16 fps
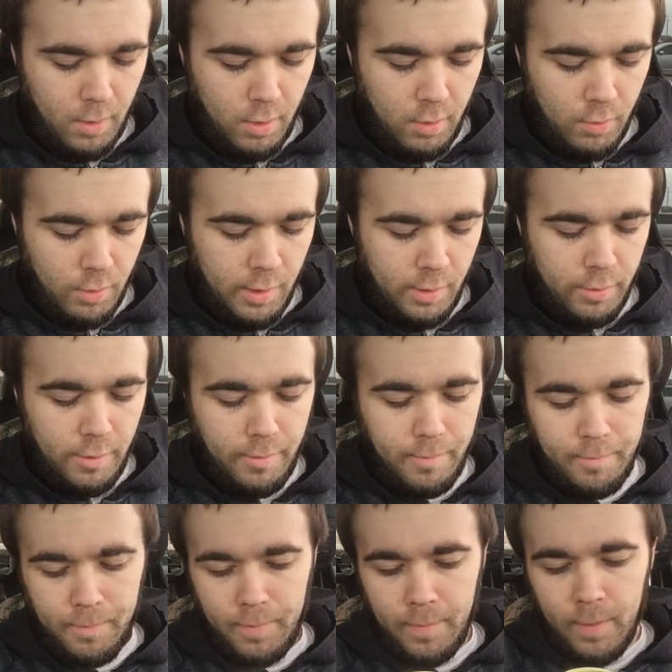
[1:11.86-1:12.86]
No color.
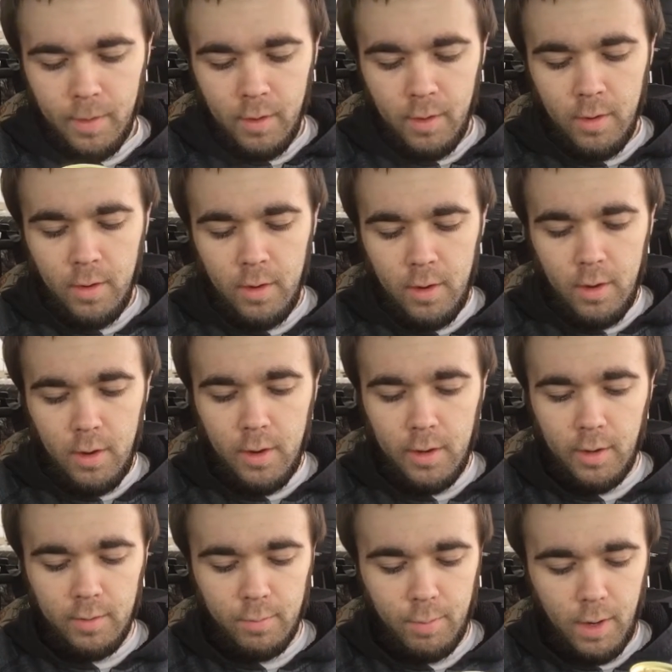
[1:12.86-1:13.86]

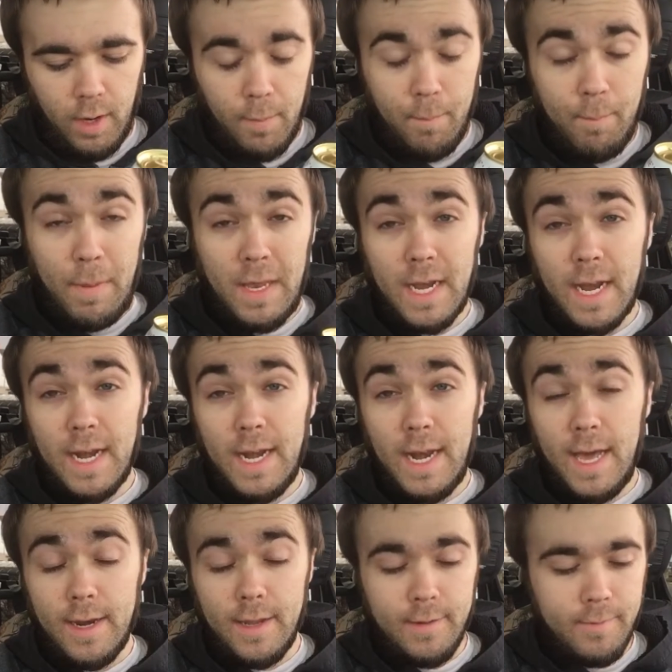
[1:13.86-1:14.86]
Alright, guys, Bang Pina
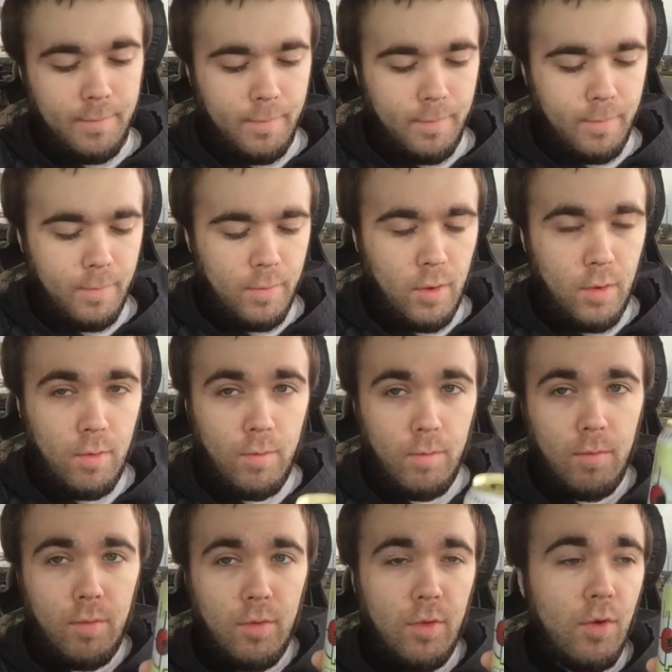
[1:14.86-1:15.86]
Colada.
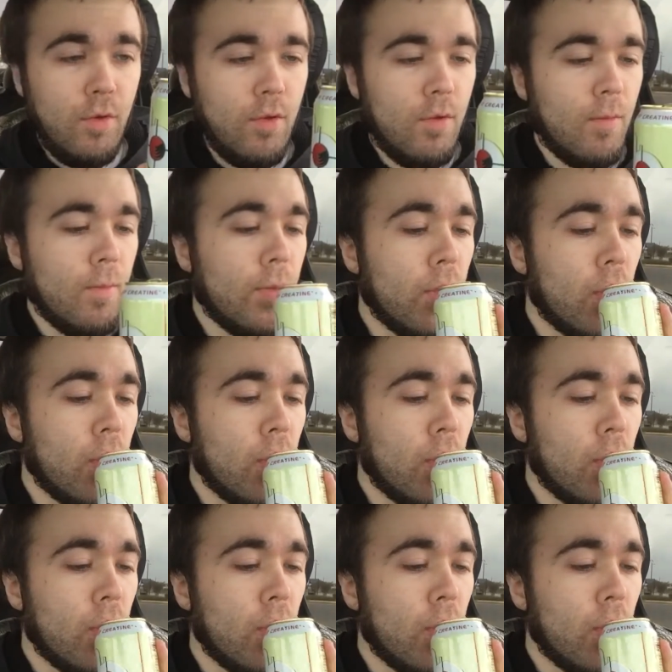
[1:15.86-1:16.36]
Cheers.